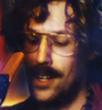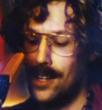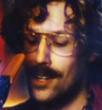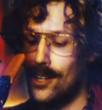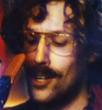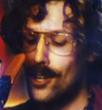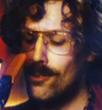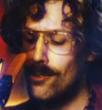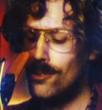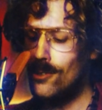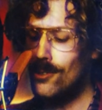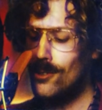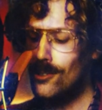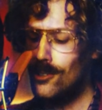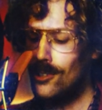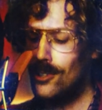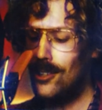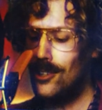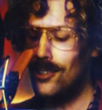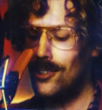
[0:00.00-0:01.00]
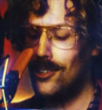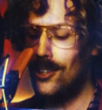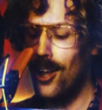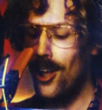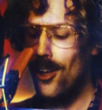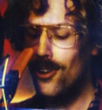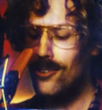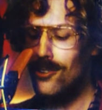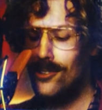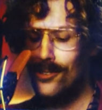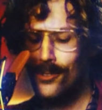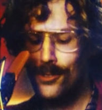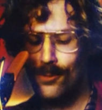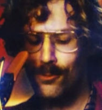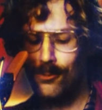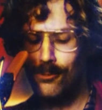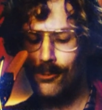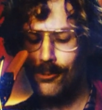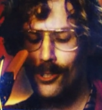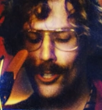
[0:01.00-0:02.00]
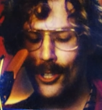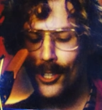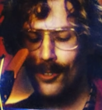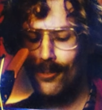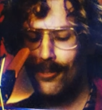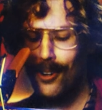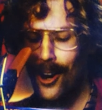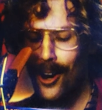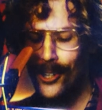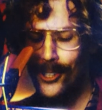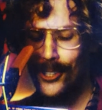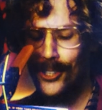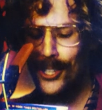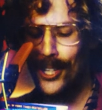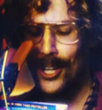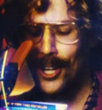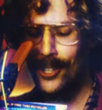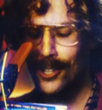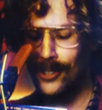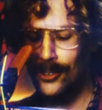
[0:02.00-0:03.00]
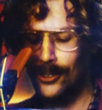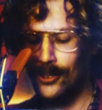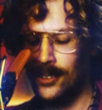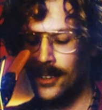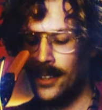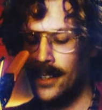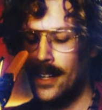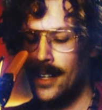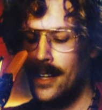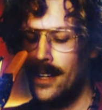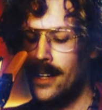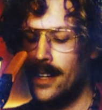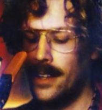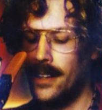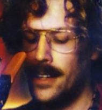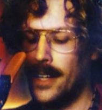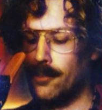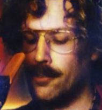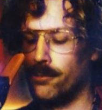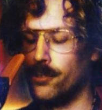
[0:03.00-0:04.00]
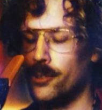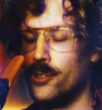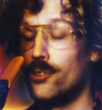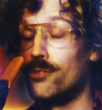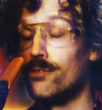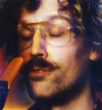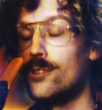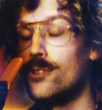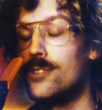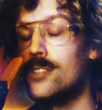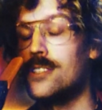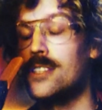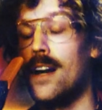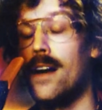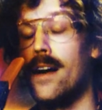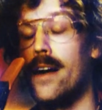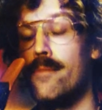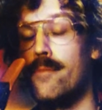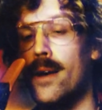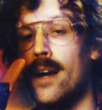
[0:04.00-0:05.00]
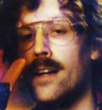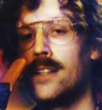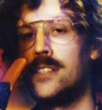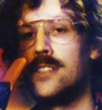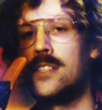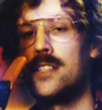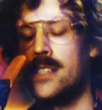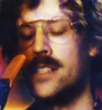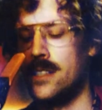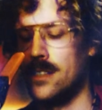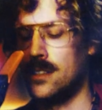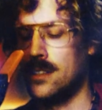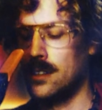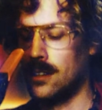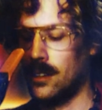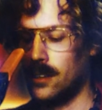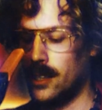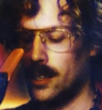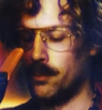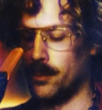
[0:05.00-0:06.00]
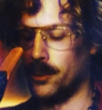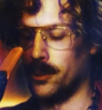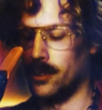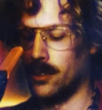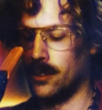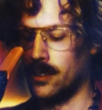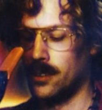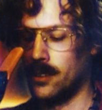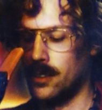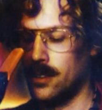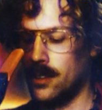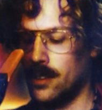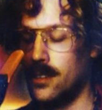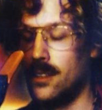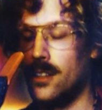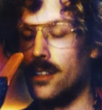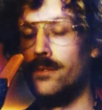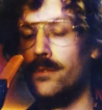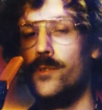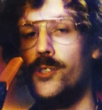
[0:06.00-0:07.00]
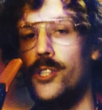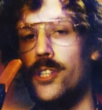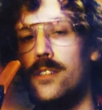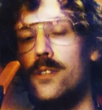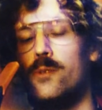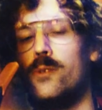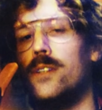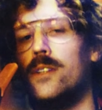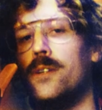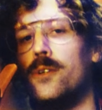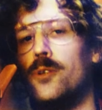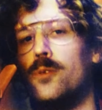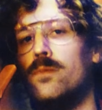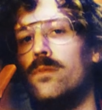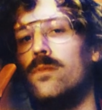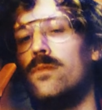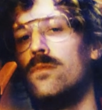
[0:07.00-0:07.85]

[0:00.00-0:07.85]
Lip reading: Everyone knows Wink Martindale. And for the first time, I could see a glimmer of genuine hope.